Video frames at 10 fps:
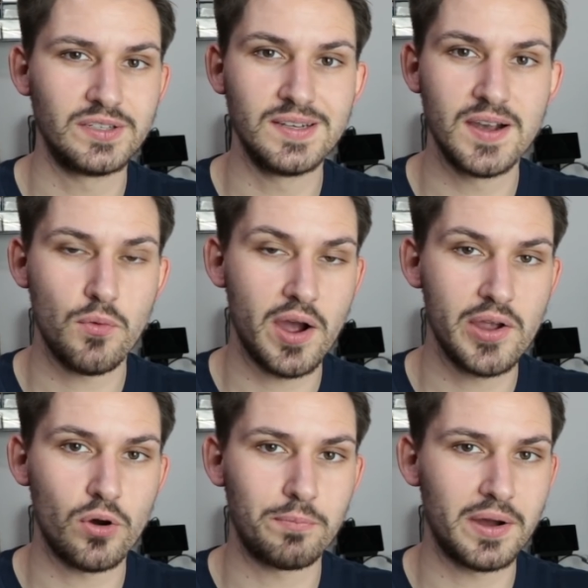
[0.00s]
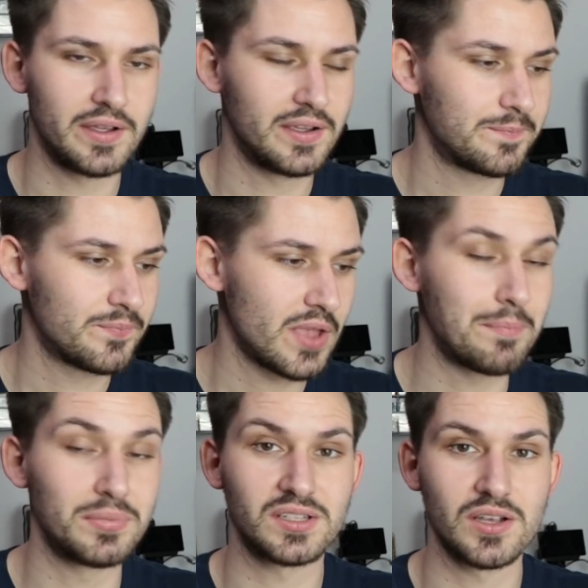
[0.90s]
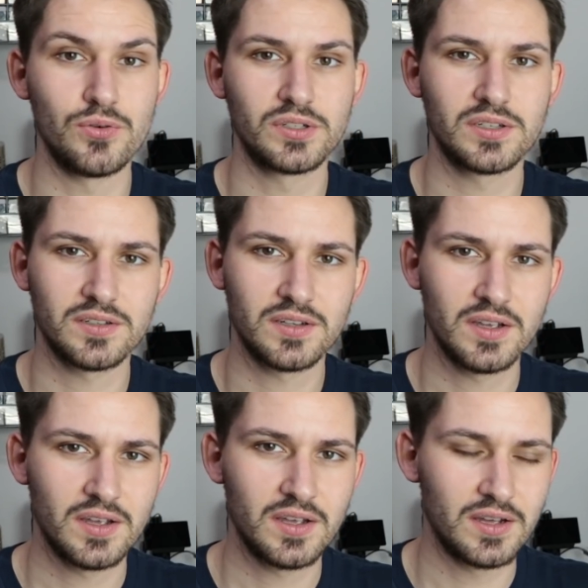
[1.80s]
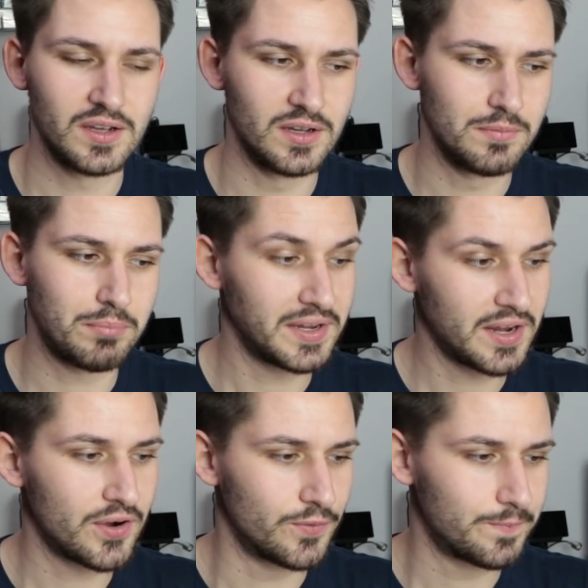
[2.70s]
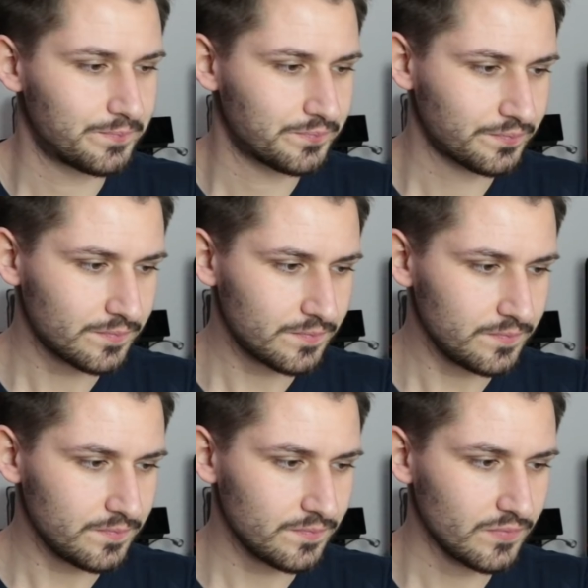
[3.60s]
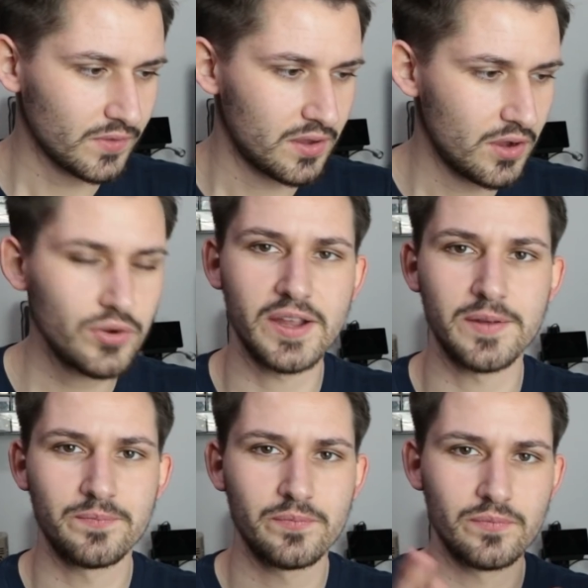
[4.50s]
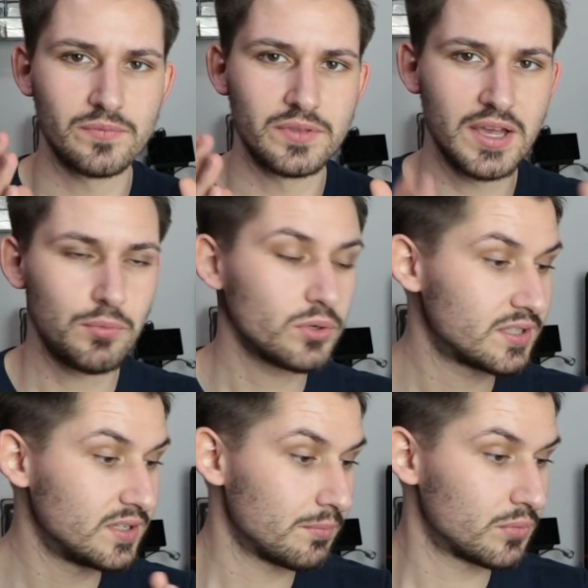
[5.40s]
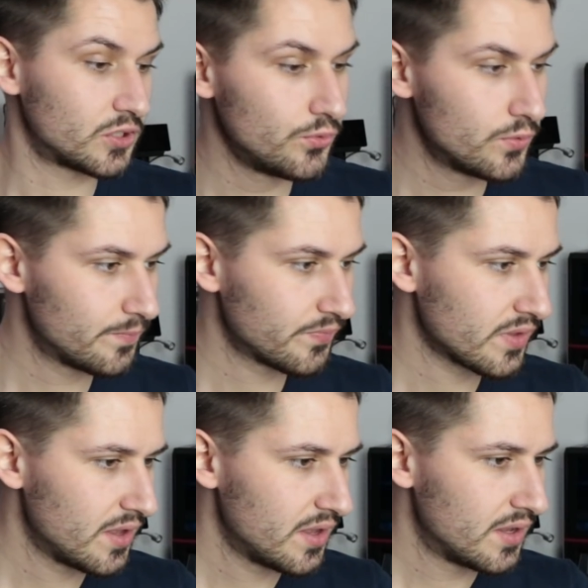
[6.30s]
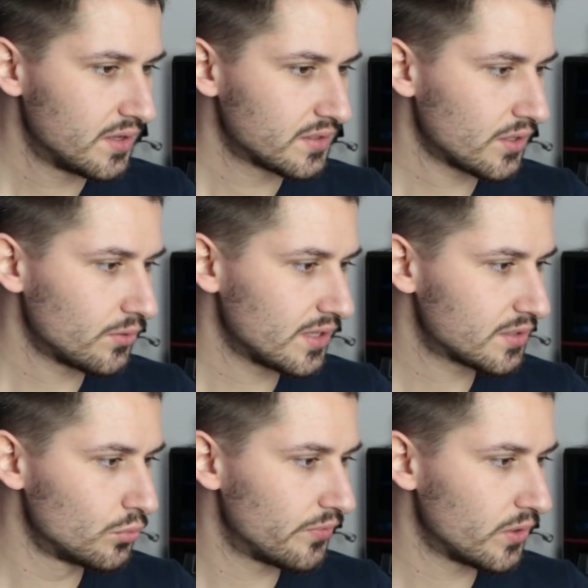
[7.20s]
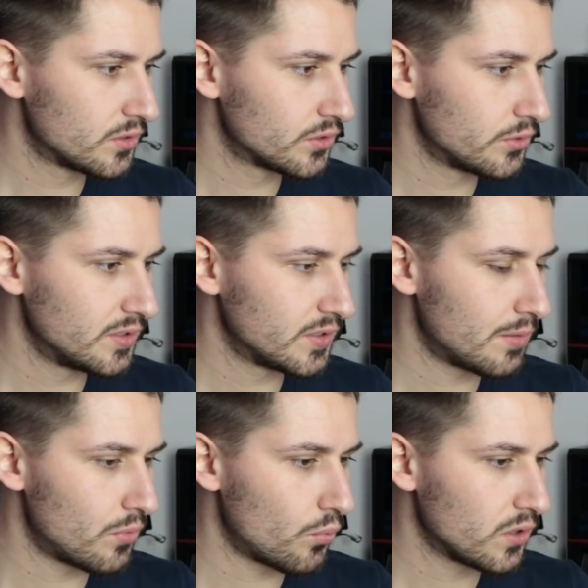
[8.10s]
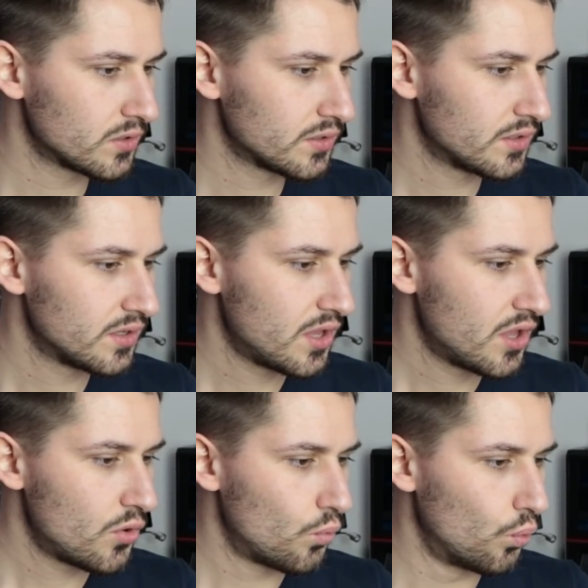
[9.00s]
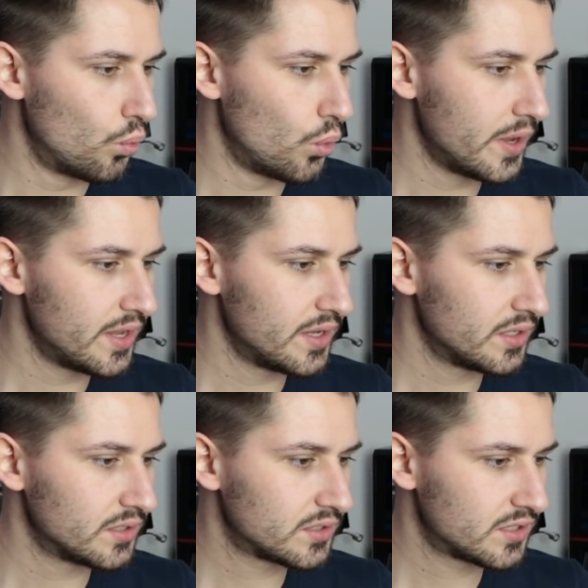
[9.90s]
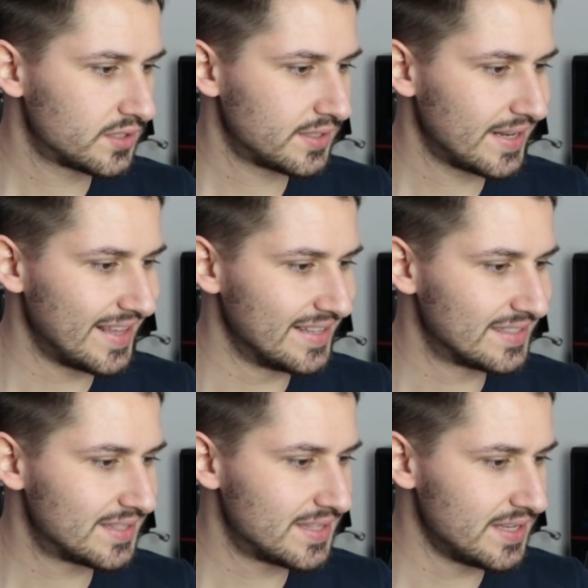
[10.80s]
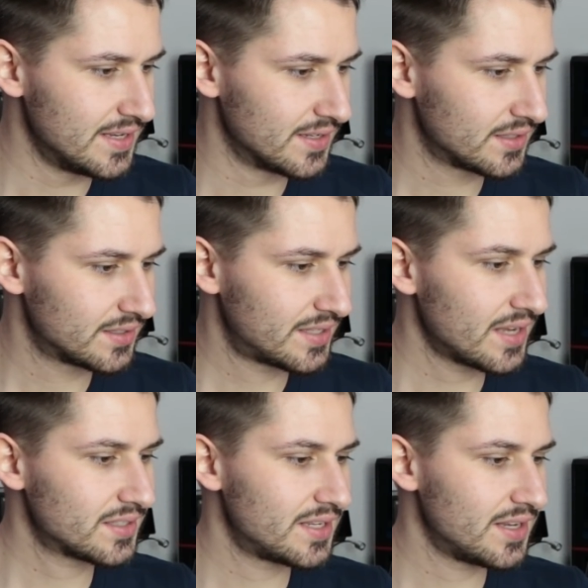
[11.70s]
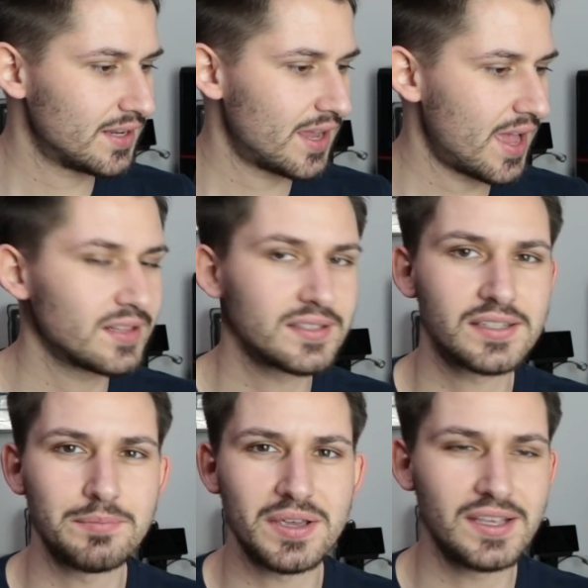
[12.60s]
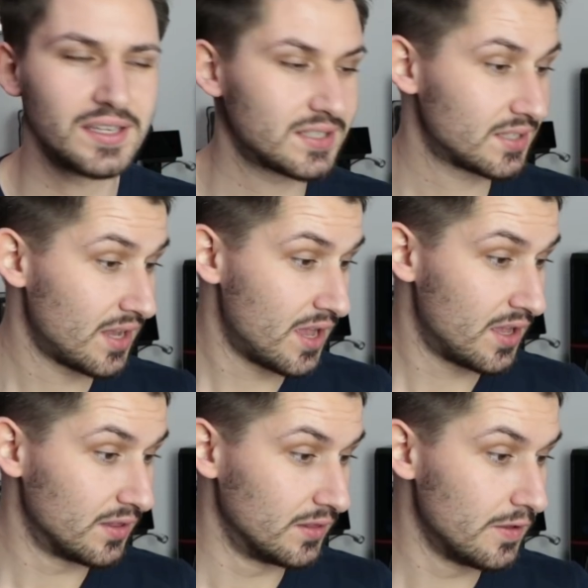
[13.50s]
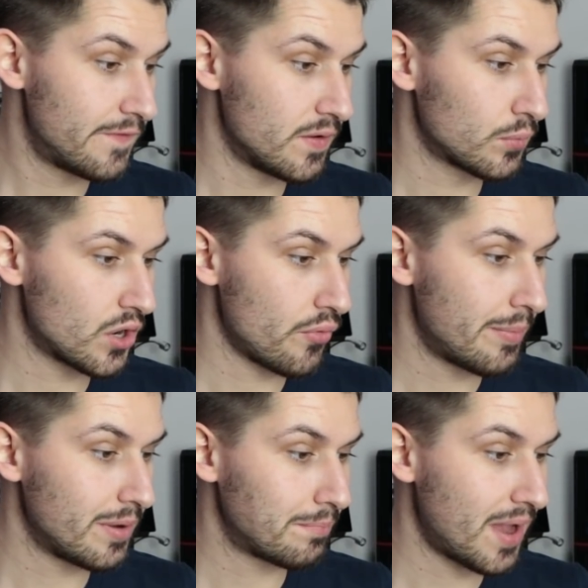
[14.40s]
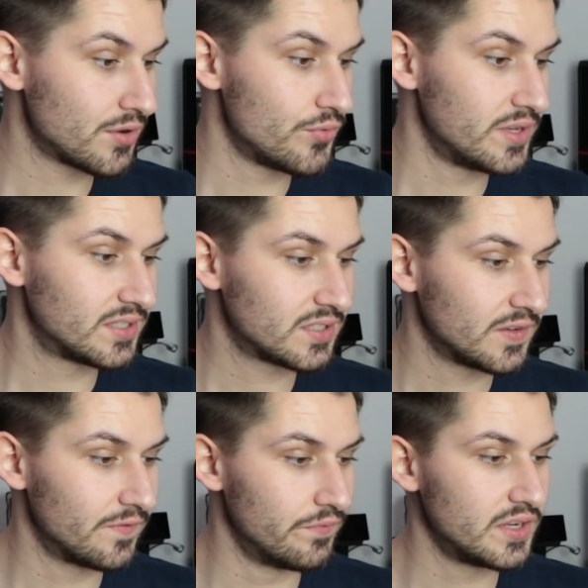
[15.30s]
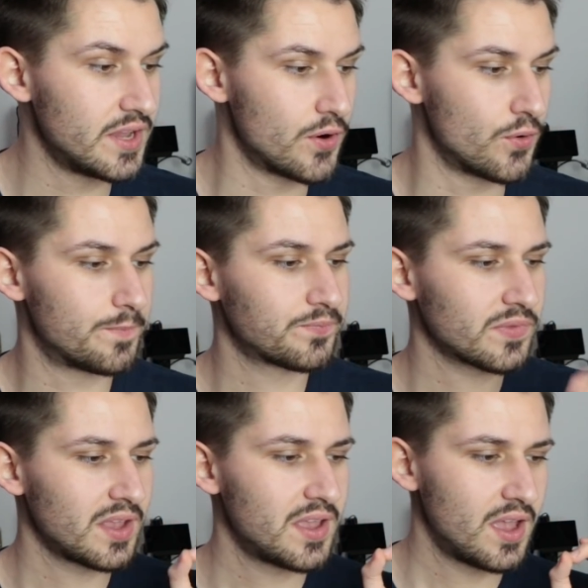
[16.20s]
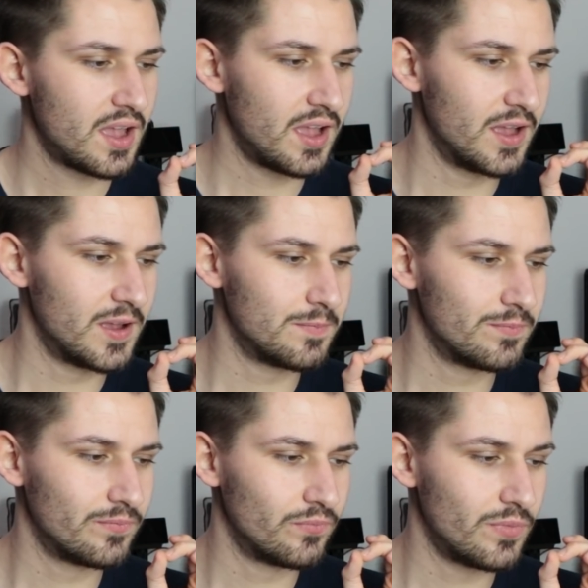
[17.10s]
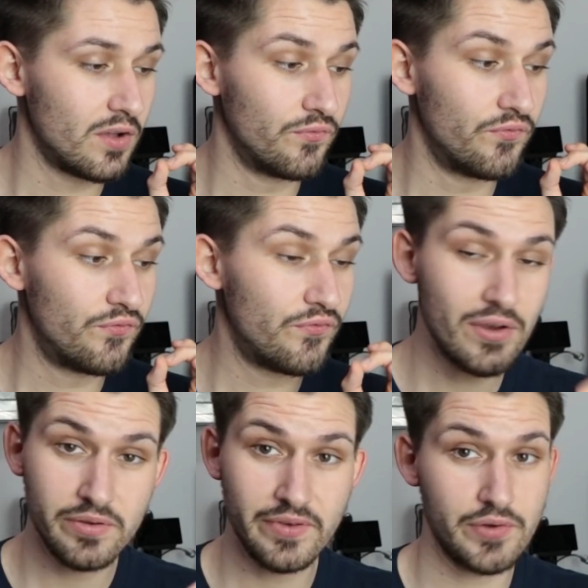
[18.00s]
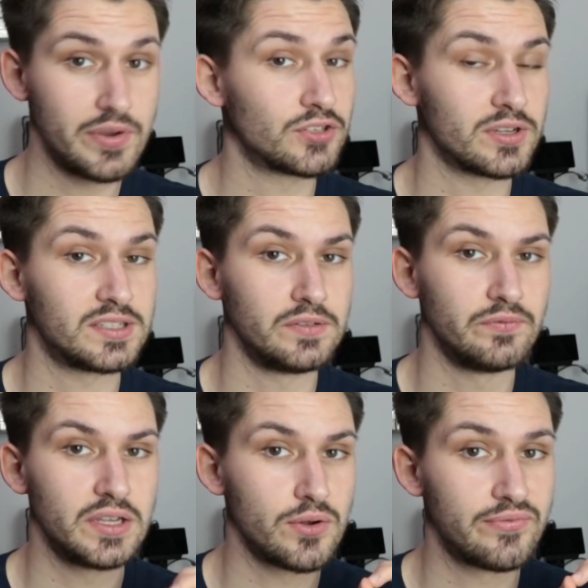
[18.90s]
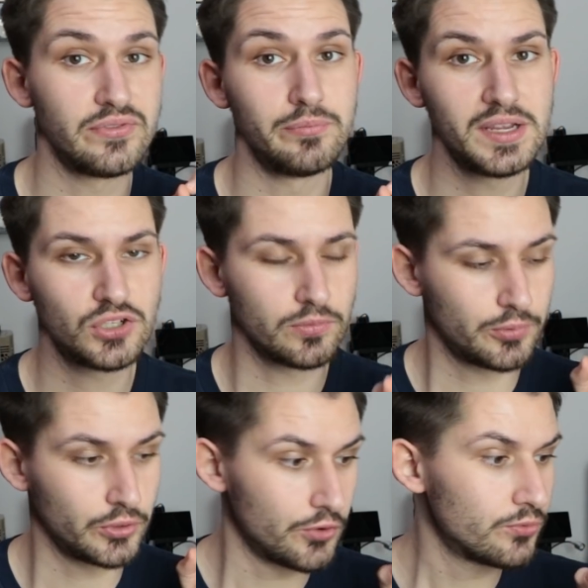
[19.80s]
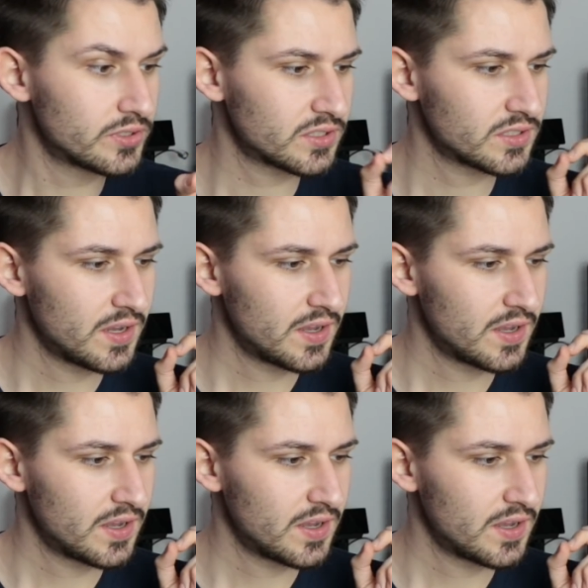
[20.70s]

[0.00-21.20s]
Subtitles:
DIY or buy episode by now. Okay, that was the number 2. So let's move on to the number 1, which is the testing LCBs lithium ceramic batteries video. A very interesting video for me to produce.